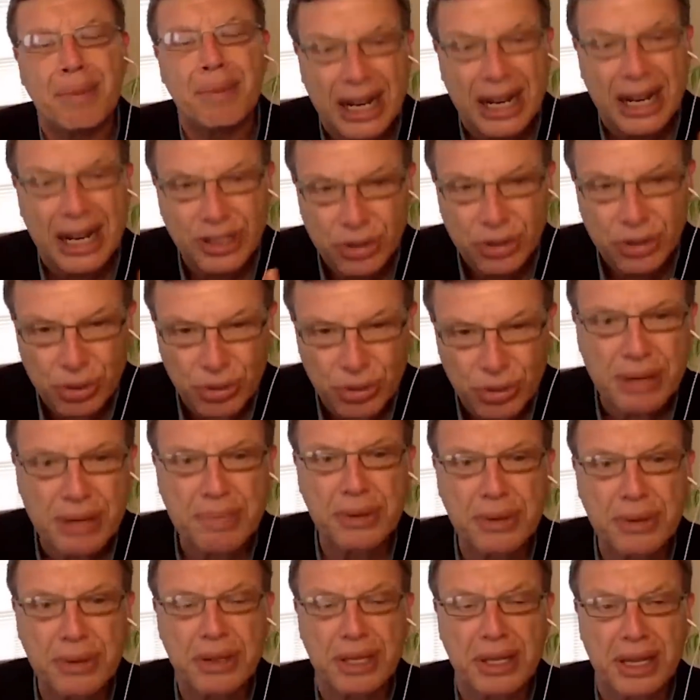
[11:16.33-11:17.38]
but I truly
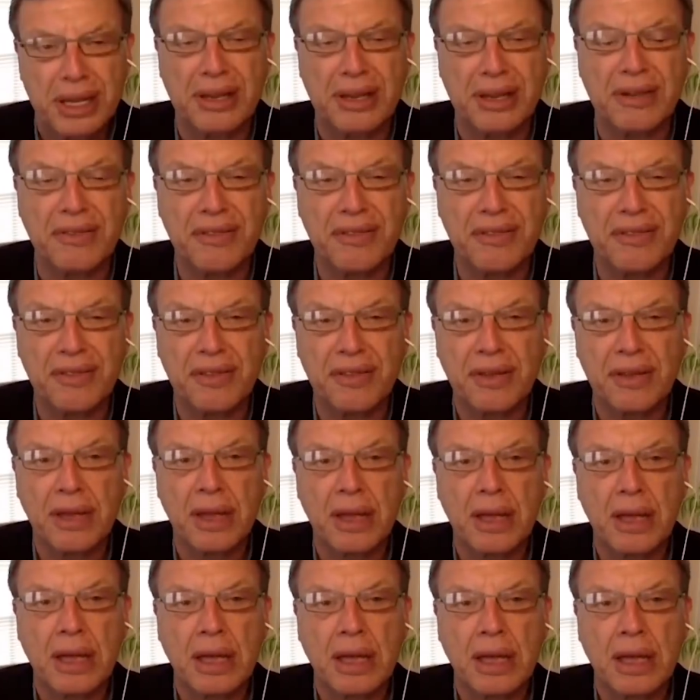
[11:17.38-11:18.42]
believe
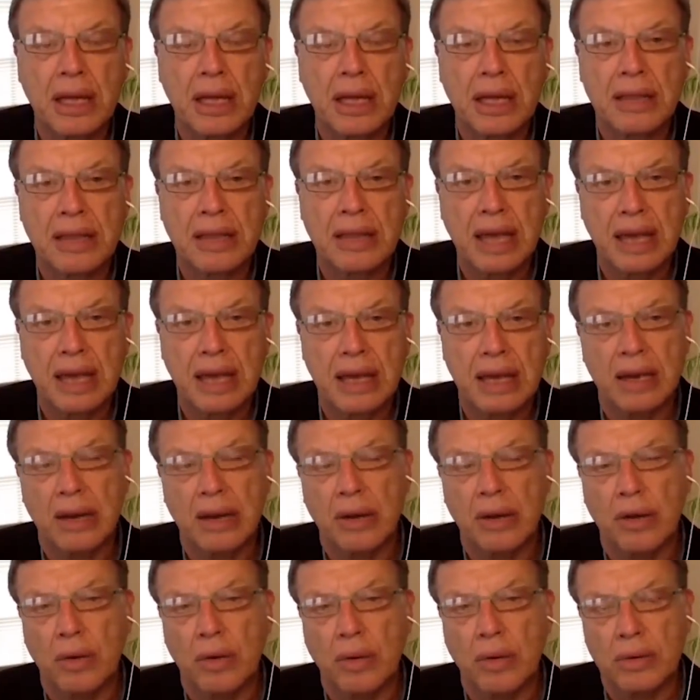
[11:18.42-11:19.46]
that
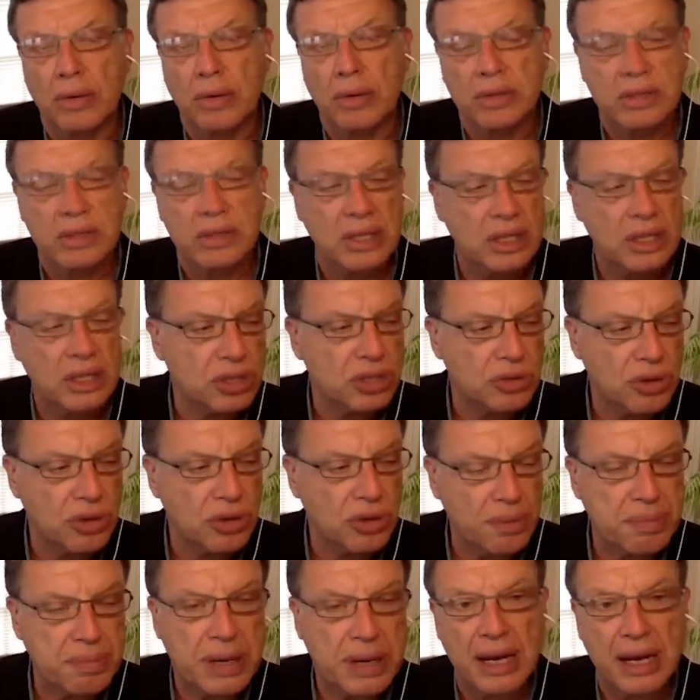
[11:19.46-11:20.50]
since
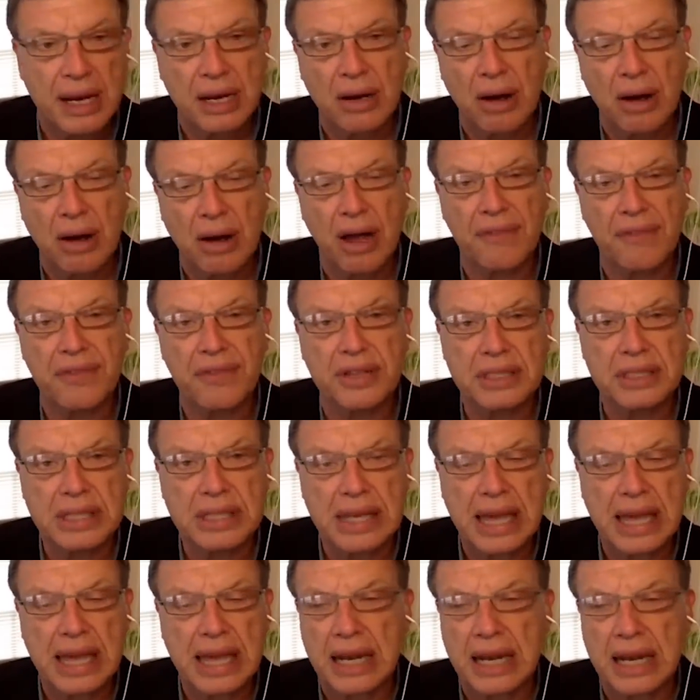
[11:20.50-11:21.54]
Trump got in office,
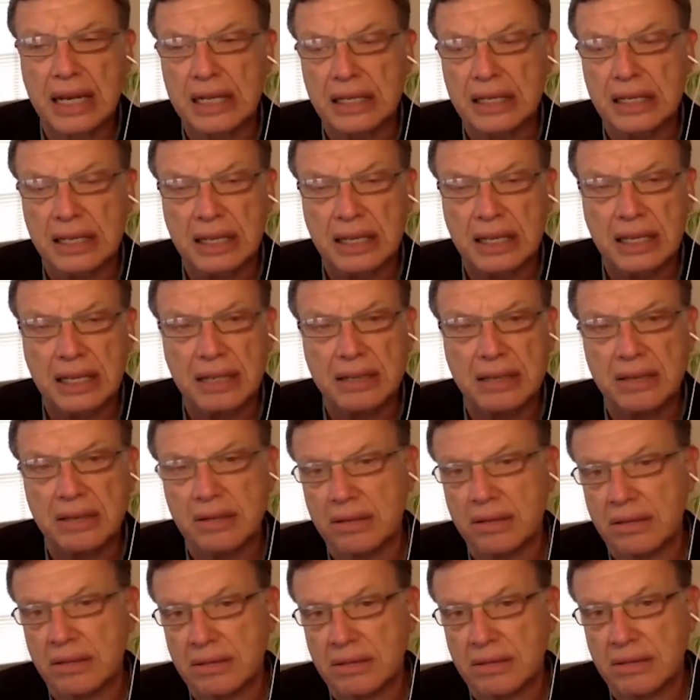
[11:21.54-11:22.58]
he had a clean
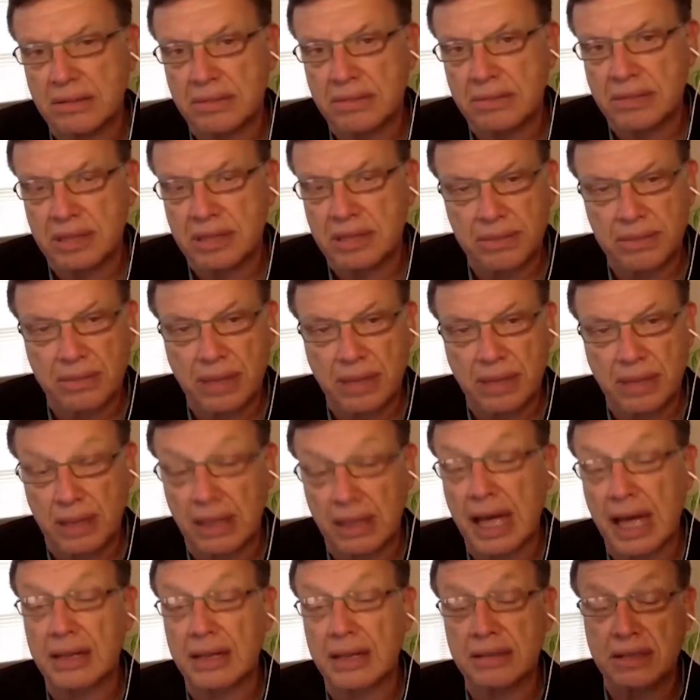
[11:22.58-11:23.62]
some a
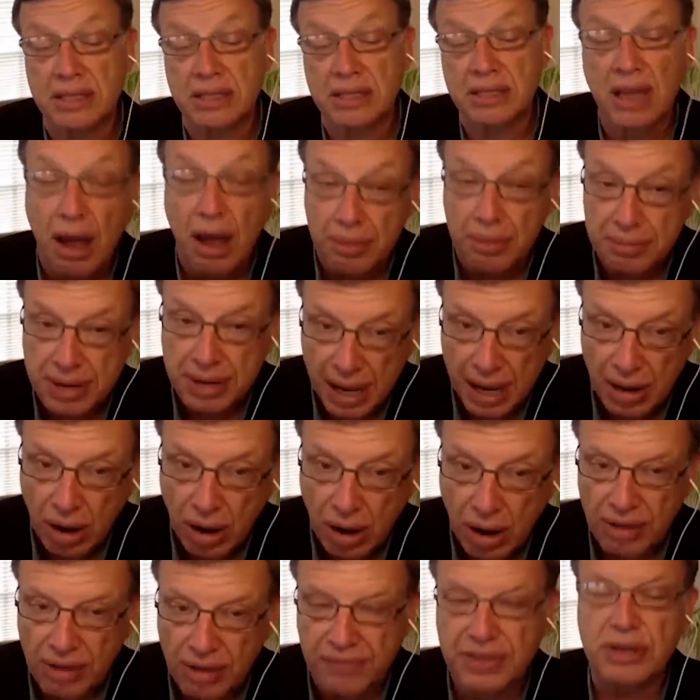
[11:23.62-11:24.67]
lot some not
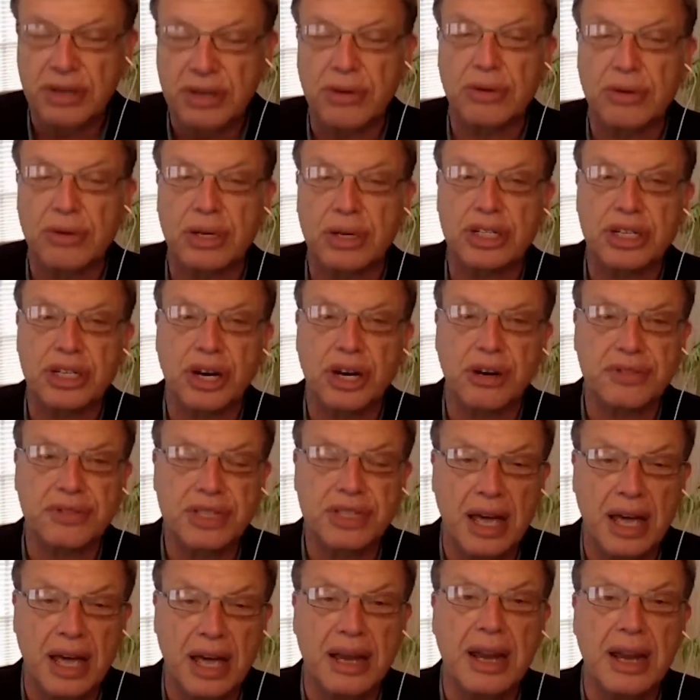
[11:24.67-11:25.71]
all of the dirty
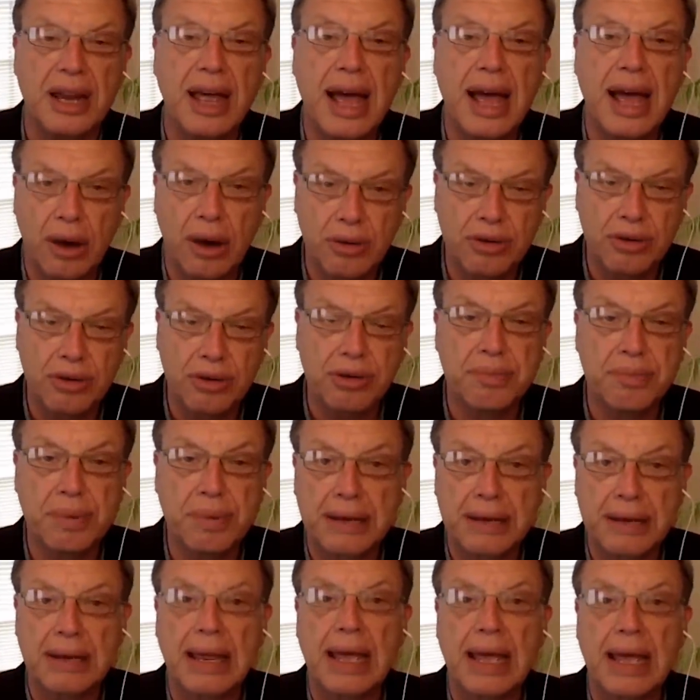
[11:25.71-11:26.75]
sheriffs yet out,
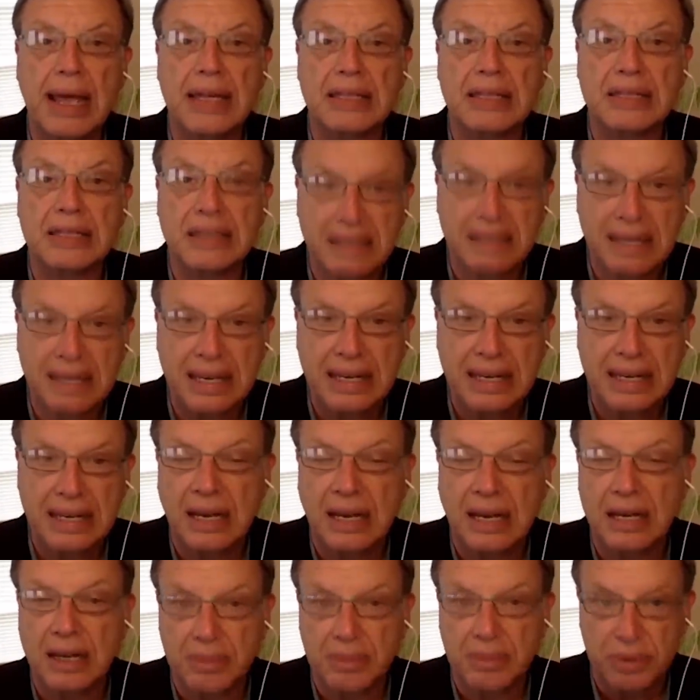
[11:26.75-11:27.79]
but has
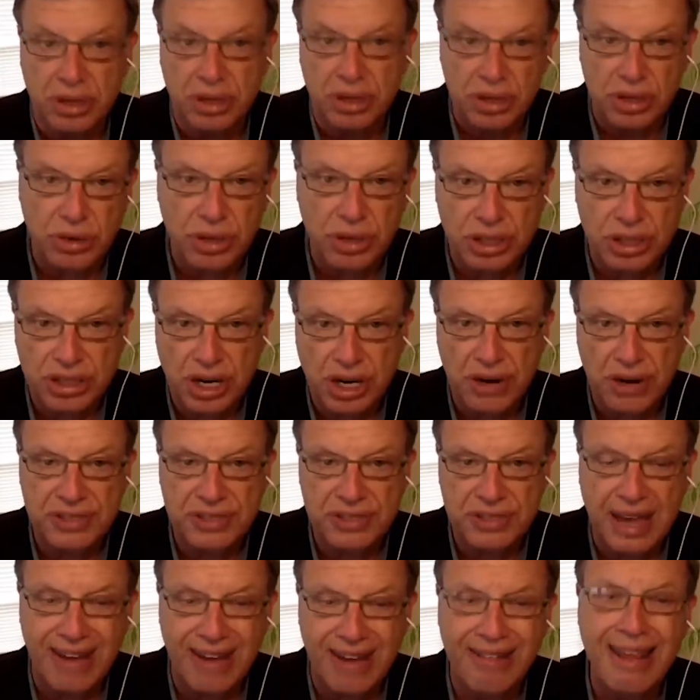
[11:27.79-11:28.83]
cleaned a number of the dirty
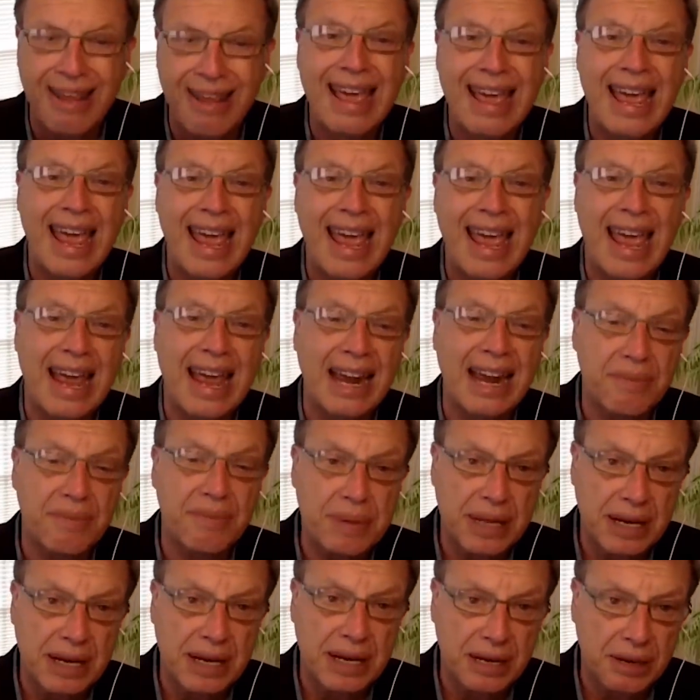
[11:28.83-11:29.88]
sheriffs out, and
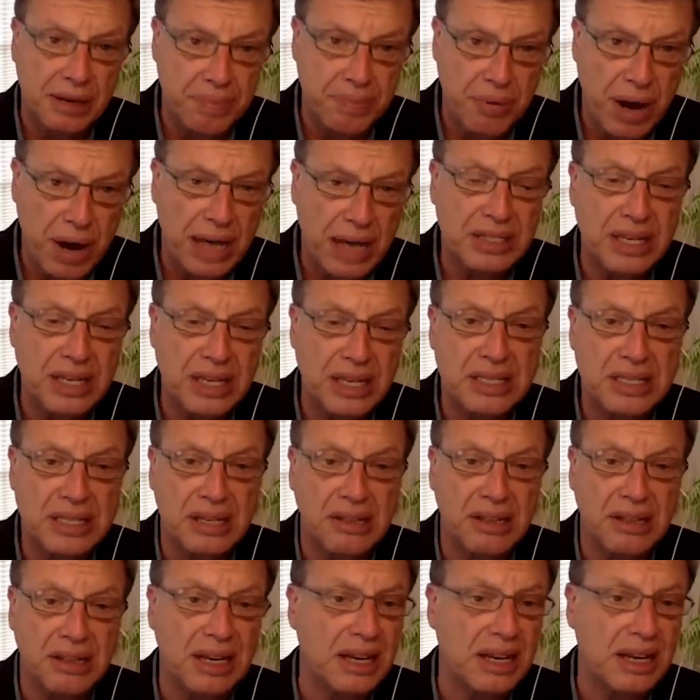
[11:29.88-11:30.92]
have been in the process
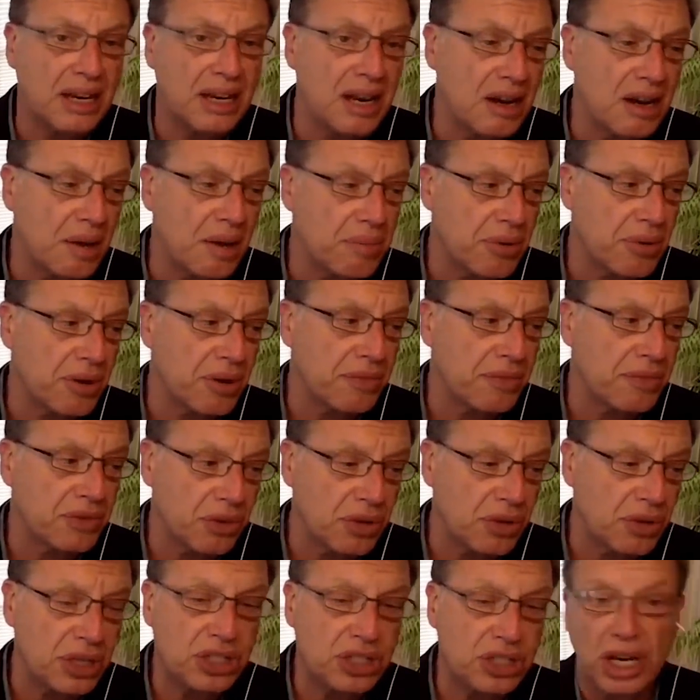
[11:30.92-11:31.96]
of cleaning a number of
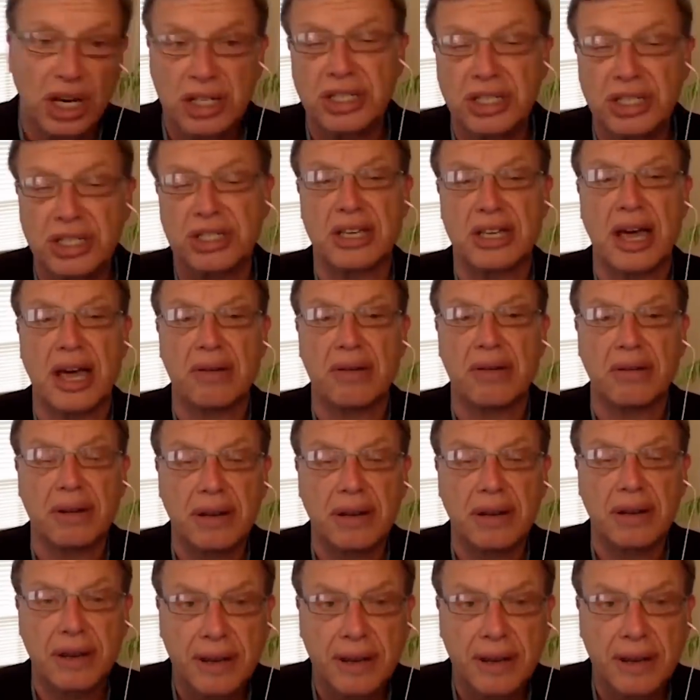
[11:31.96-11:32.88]
dirty judges out.